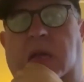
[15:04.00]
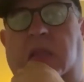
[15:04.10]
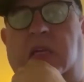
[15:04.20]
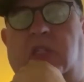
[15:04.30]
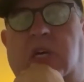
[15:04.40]
and
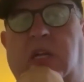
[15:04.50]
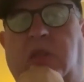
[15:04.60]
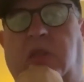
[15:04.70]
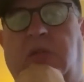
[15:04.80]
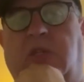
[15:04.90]
then
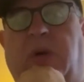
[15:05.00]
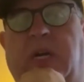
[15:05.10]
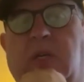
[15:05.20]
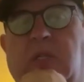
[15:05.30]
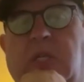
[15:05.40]
jonathan rhys
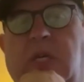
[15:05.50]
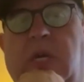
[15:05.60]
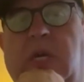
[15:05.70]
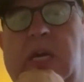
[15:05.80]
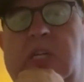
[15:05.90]
meyers
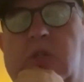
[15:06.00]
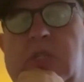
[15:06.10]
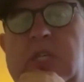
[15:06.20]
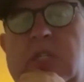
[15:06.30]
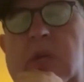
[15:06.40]
as your
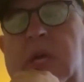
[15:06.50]
essential